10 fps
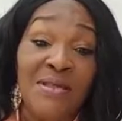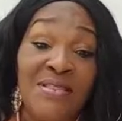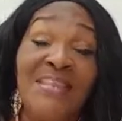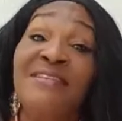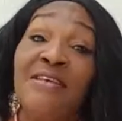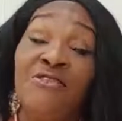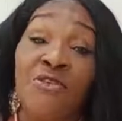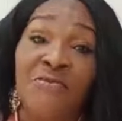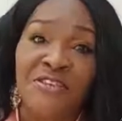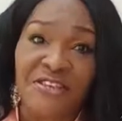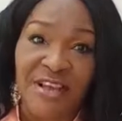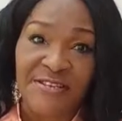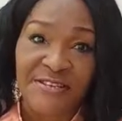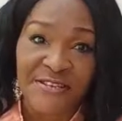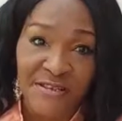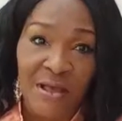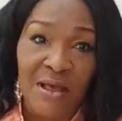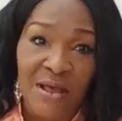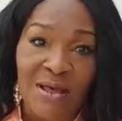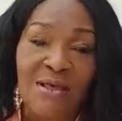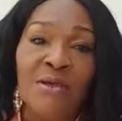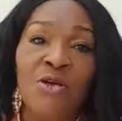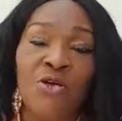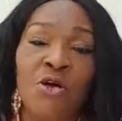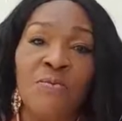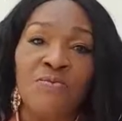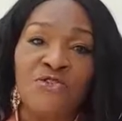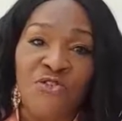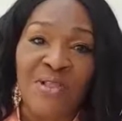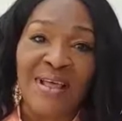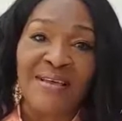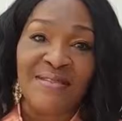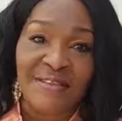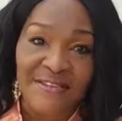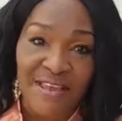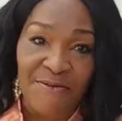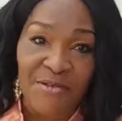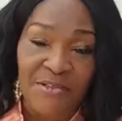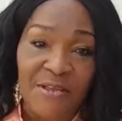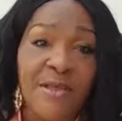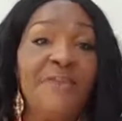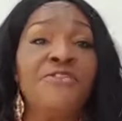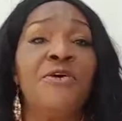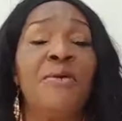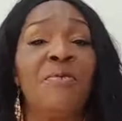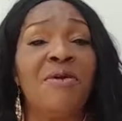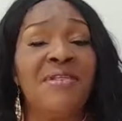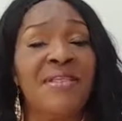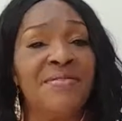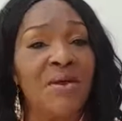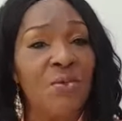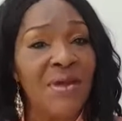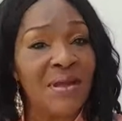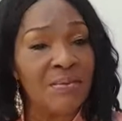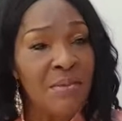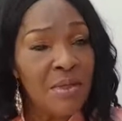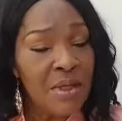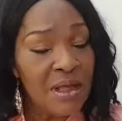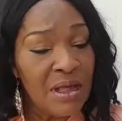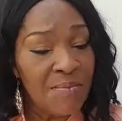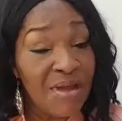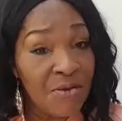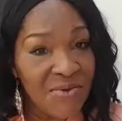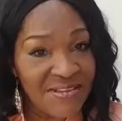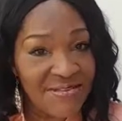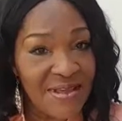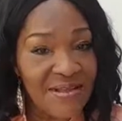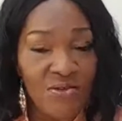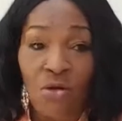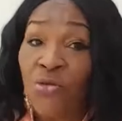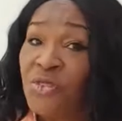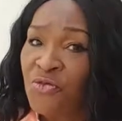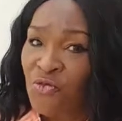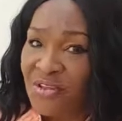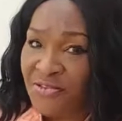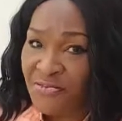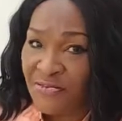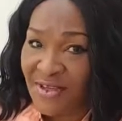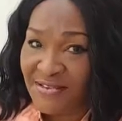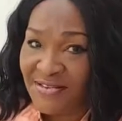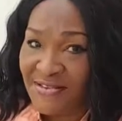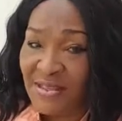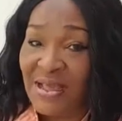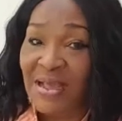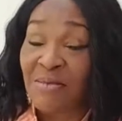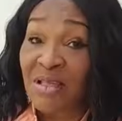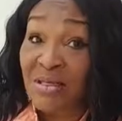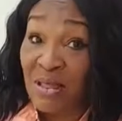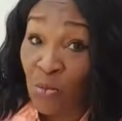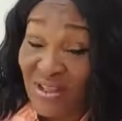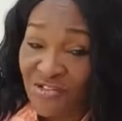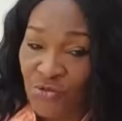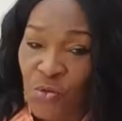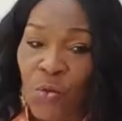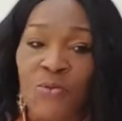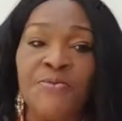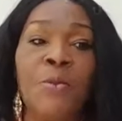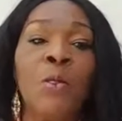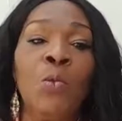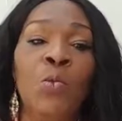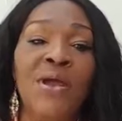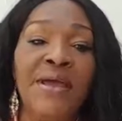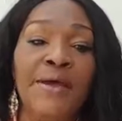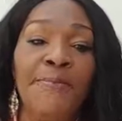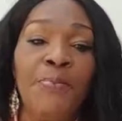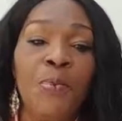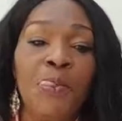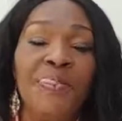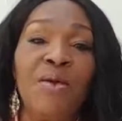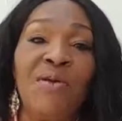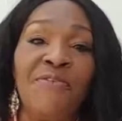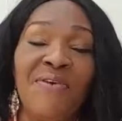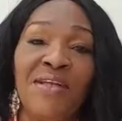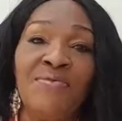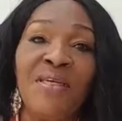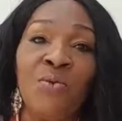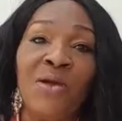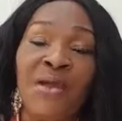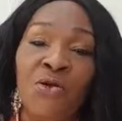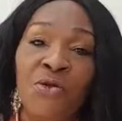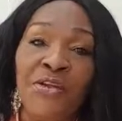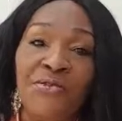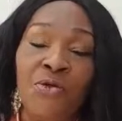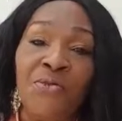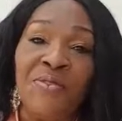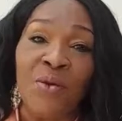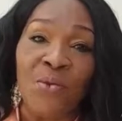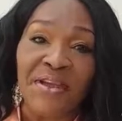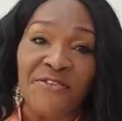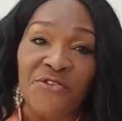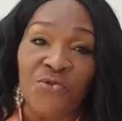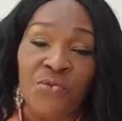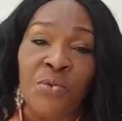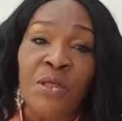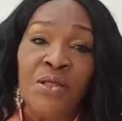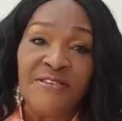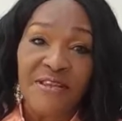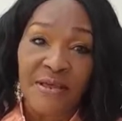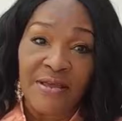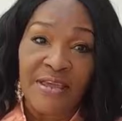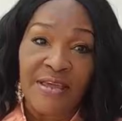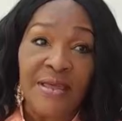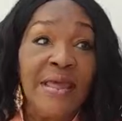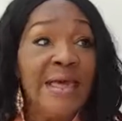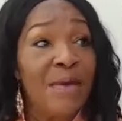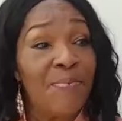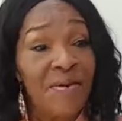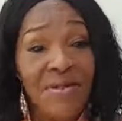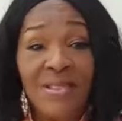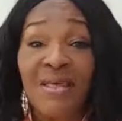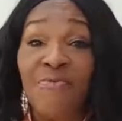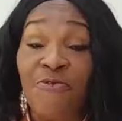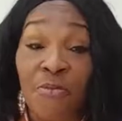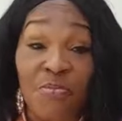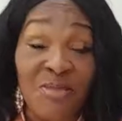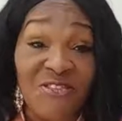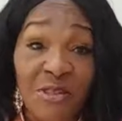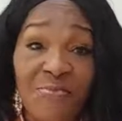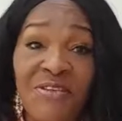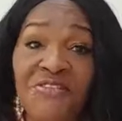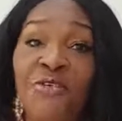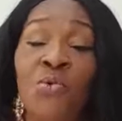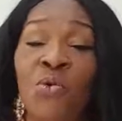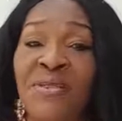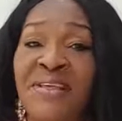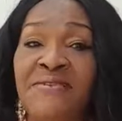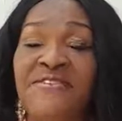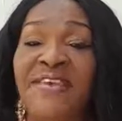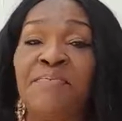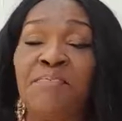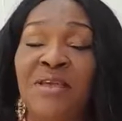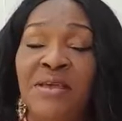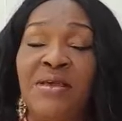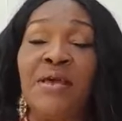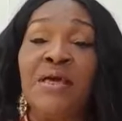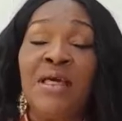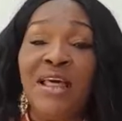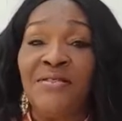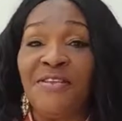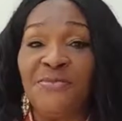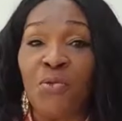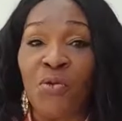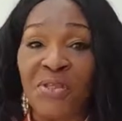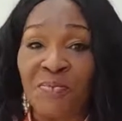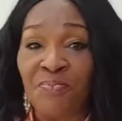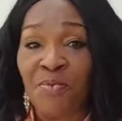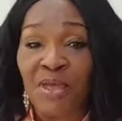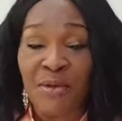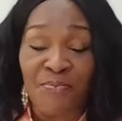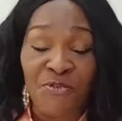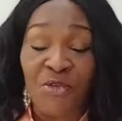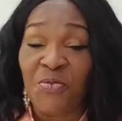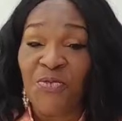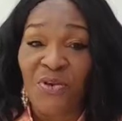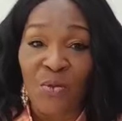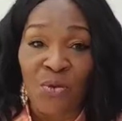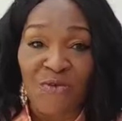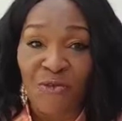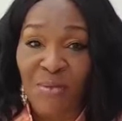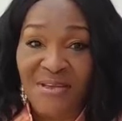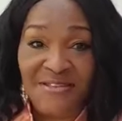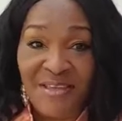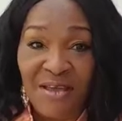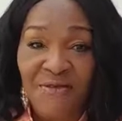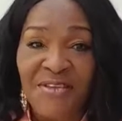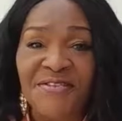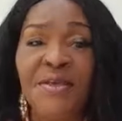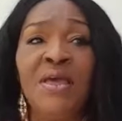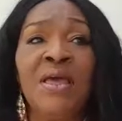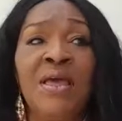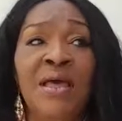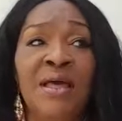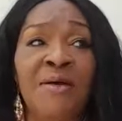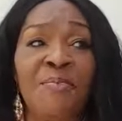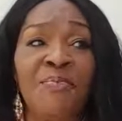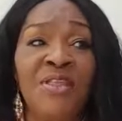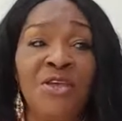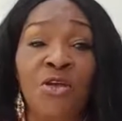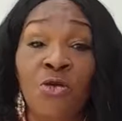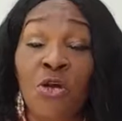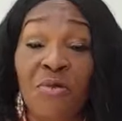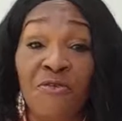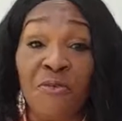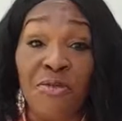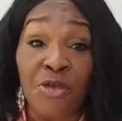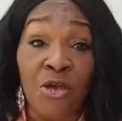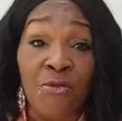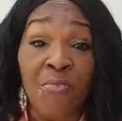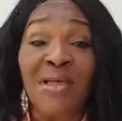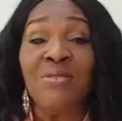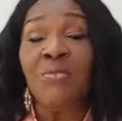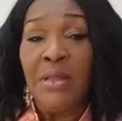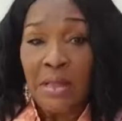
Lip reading: details of the charges are come July the 7th. So apparently they were arrested on the 21st. They went to court, where they were found they were going on their way to Turkey. Apparently, from something someone else sent me this morning, just before I went for my service, coming from the young man,